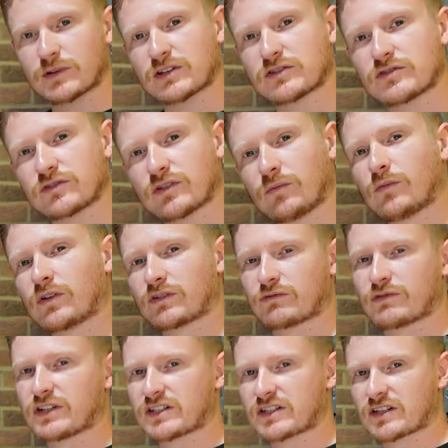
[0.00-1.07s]
because you don't want to
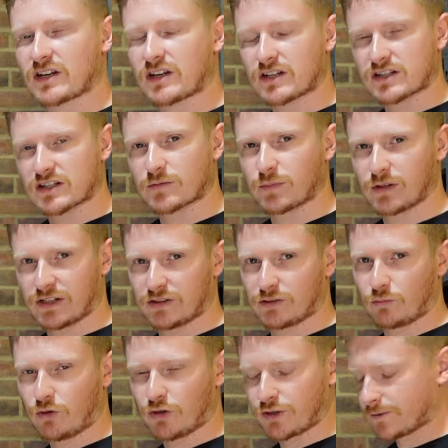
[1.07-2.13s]
risk splitting
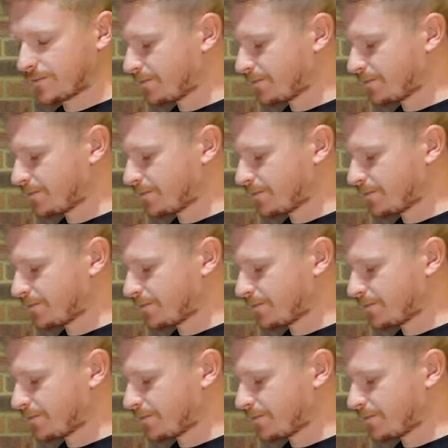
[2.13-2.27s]
the wood.